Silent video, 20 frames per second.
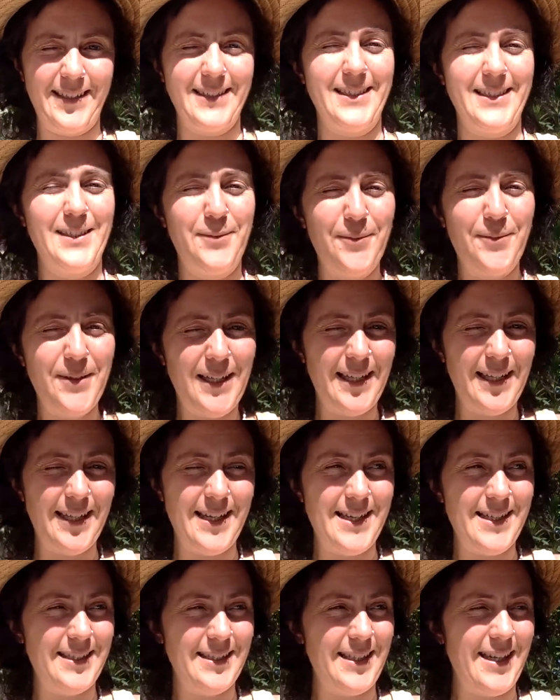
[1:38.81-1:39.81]
because it's really
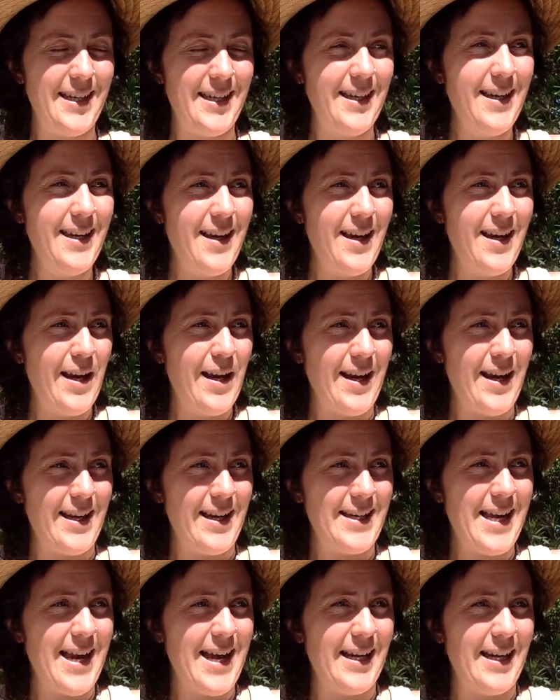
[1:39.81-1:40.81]
easy.
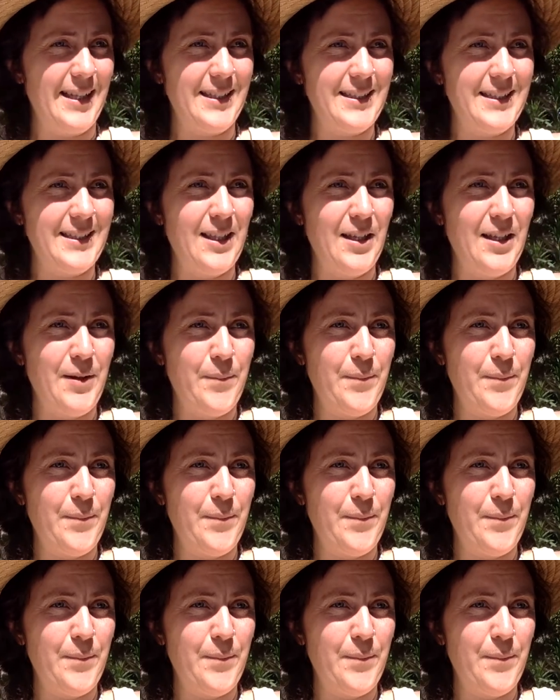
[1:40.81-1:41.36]
It takes